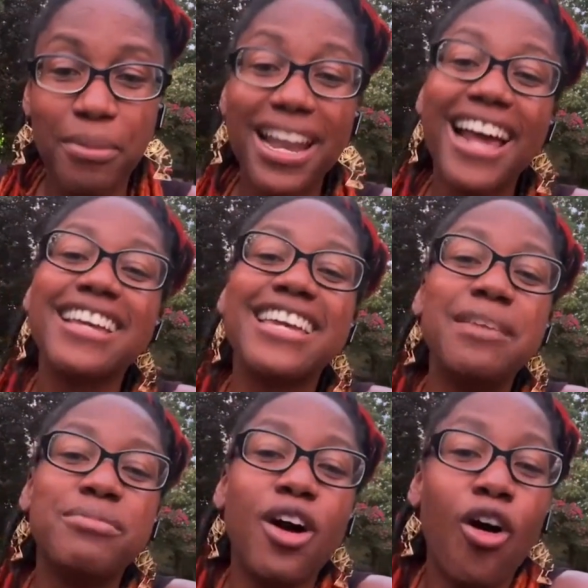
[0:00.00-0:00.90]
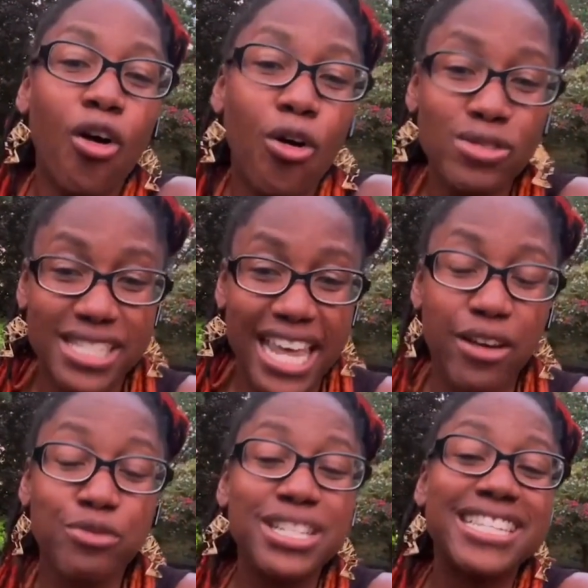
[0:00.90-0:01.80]
but I can keep the old
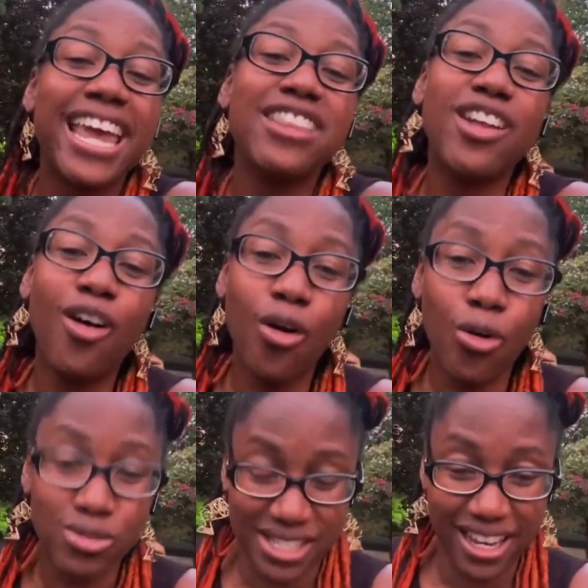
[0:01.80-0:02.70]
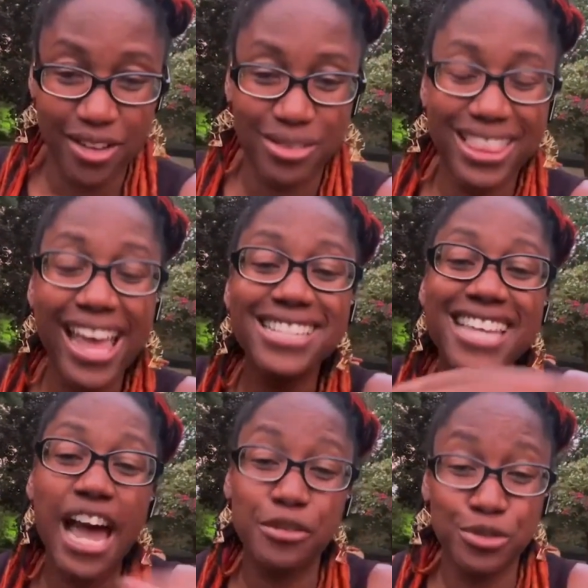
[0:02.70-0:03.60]
sale and retain the old sale.
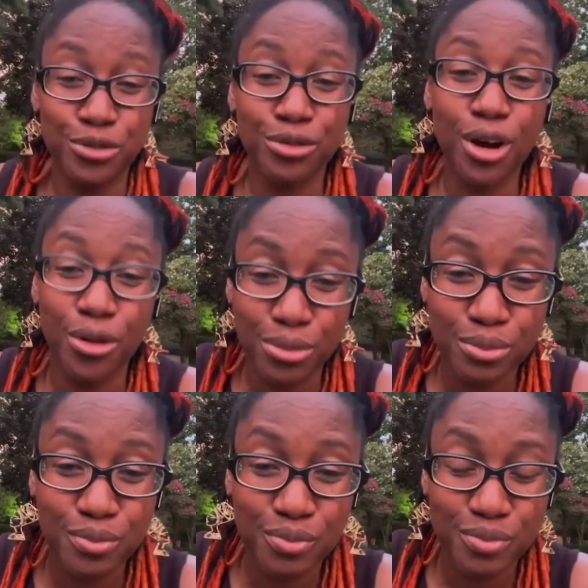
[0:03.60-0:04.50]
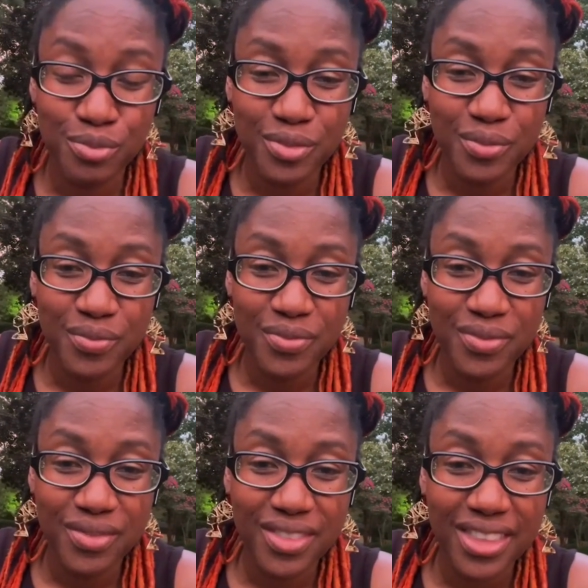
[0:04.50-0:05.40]
That's how you grow.
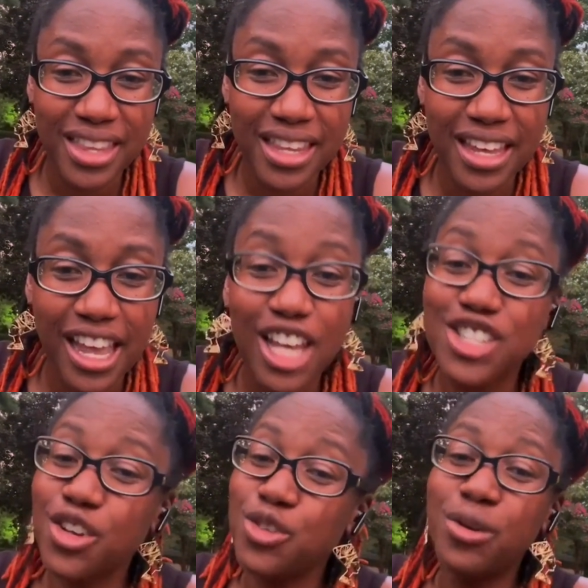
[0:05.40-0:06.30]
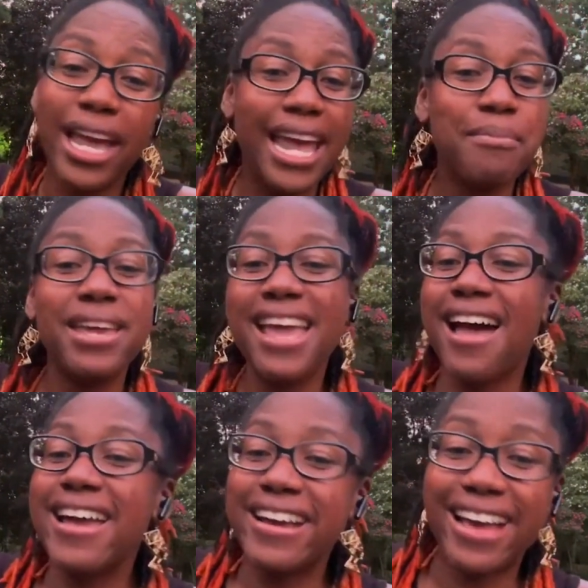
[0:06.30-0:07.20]
So you can't be
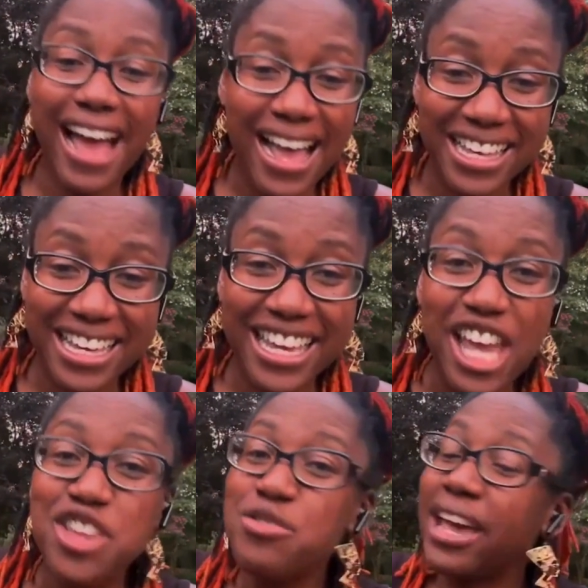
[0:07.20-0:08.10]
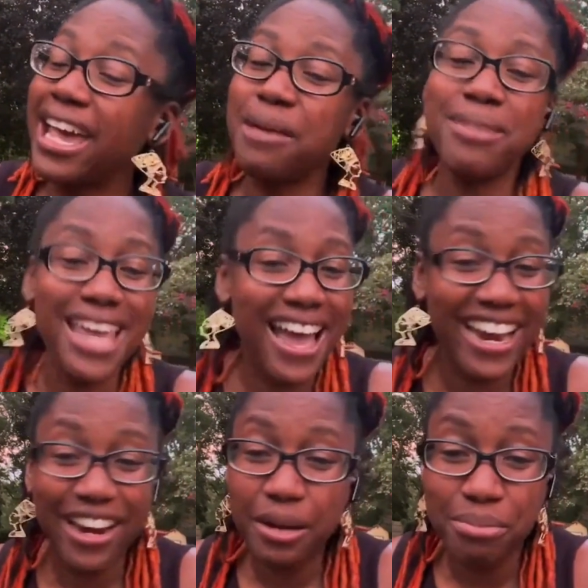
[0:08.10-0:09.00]
out here cocky. You can't be
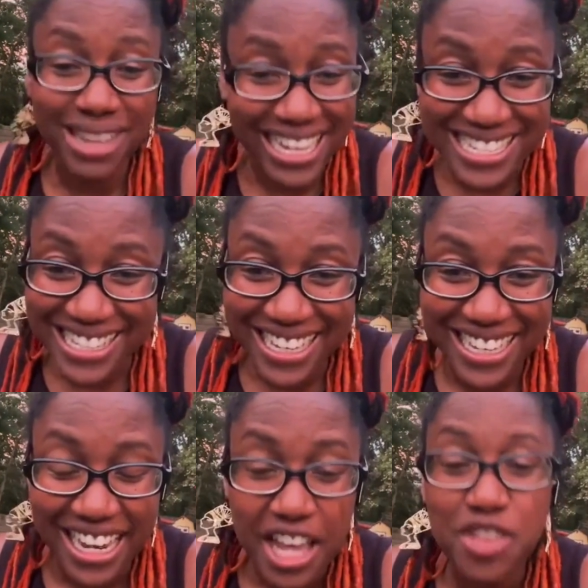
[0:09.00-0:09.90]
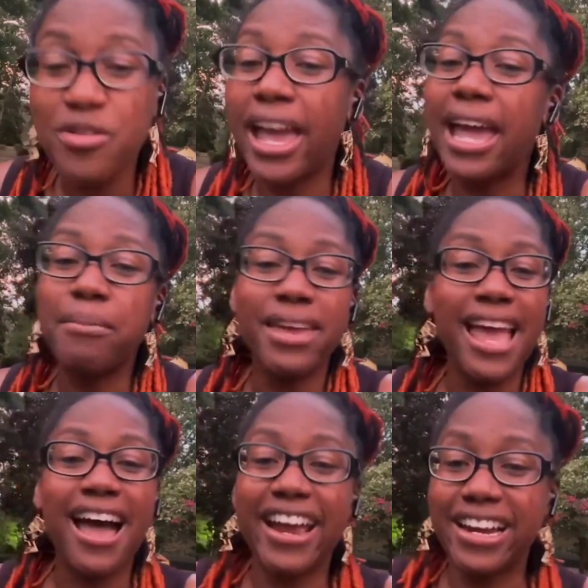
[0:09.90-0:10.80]
out here complacent. You can't
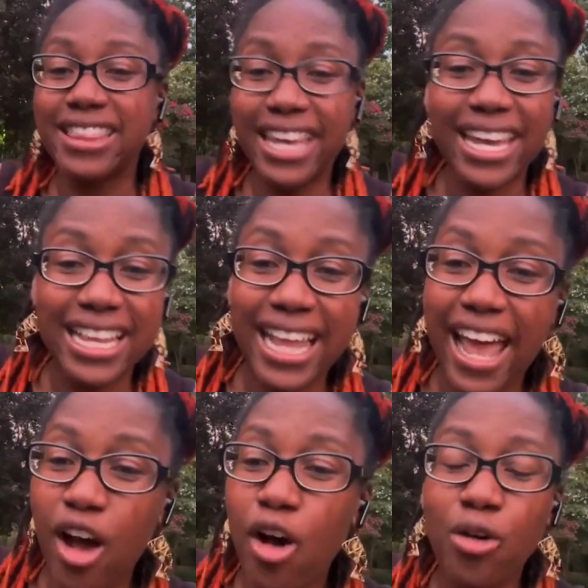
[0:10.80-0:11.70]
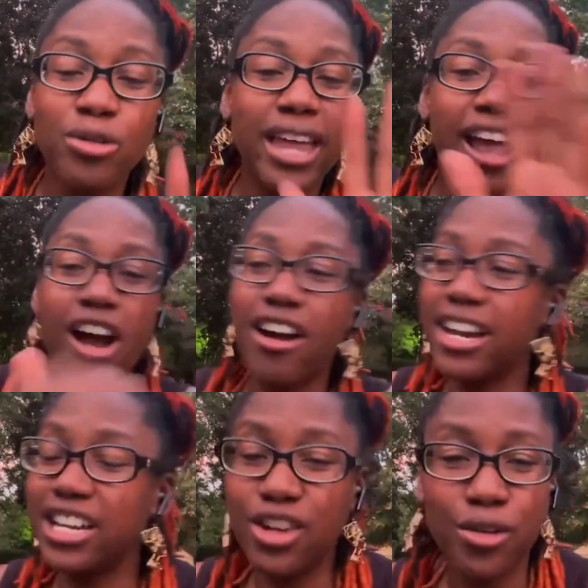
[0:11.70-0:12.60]
be out here thinking that, oh, they
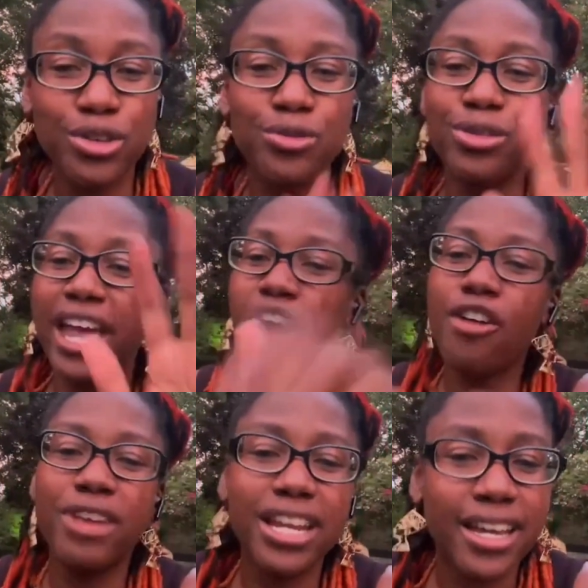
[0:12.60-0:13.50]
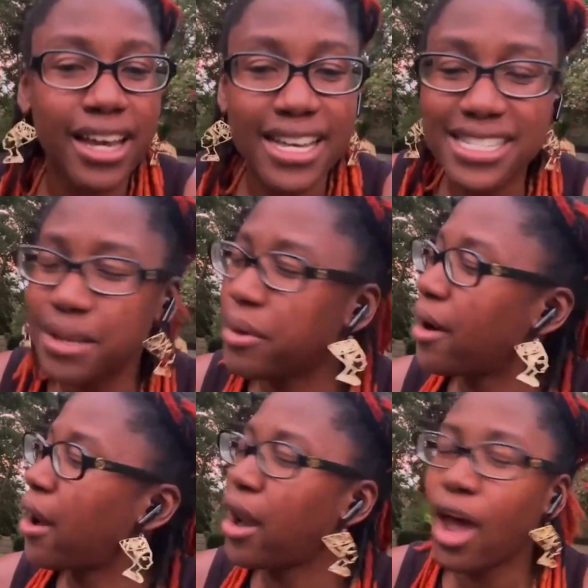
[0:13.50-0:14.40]
already know you. They already a
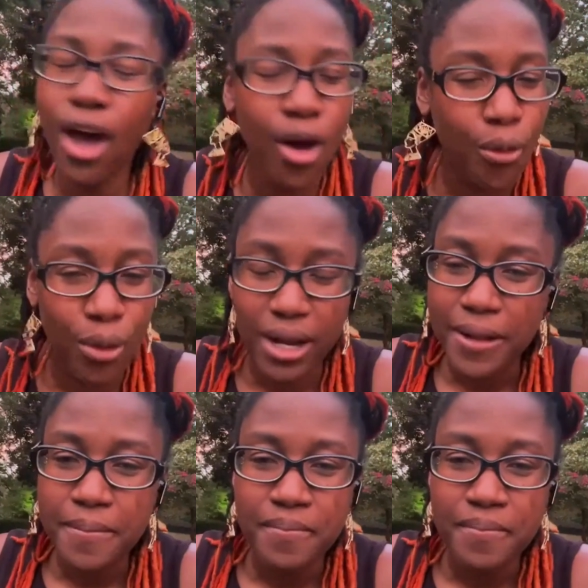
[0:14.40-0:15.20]
customer. No.